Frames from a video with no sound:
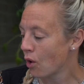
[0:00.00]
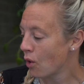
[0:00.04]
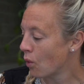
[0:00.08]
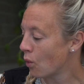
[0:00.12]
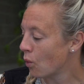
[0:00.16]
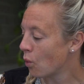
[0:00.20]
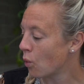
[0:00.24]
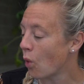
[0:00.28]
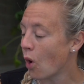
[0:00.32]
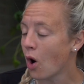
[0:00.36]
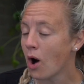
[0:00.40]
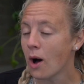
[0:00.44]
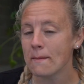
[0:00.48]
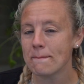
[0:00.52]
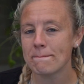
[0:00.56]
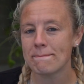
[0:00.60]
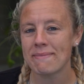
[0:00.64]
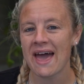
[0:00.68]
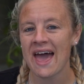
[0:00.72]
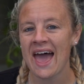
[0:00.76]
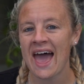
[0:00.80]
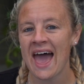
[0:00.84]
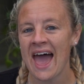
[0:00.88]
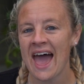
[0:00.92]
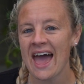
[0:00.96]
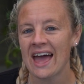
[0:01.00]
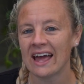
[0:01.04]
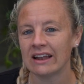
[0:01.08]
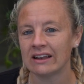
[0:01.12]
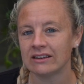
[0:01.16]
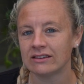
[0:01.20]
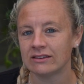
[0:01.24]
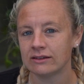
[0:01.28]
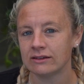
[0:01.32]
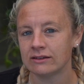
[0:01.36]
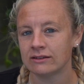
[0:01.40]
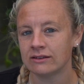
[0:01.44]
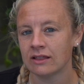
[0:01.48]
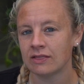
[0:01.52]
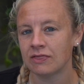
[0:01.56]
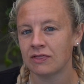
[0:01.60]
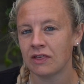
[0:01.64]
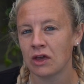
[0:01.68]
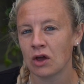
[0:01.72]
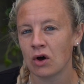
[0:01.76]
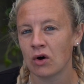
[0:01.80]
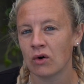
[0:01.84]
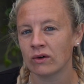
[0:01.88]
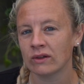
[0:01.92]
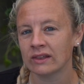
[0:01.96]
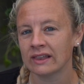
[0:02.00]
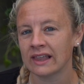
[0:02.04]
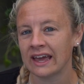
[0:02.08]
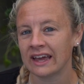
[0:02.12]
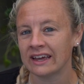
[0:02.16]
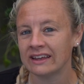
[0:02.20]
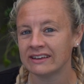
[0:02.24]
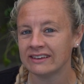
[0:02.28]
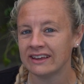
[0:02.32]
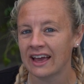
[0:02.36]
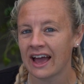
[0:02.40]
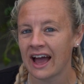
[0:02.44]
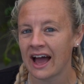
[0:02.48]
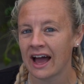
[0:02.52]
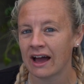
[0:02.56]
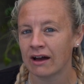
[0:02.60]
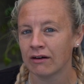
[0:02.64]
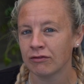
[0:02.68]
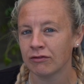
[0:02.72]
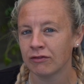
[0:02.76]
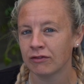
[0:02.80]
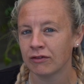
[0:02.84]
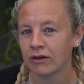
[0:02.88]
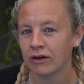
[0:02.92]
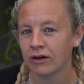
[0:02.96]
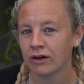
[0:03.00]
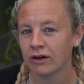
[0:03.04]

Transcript: what pet did the old lady have?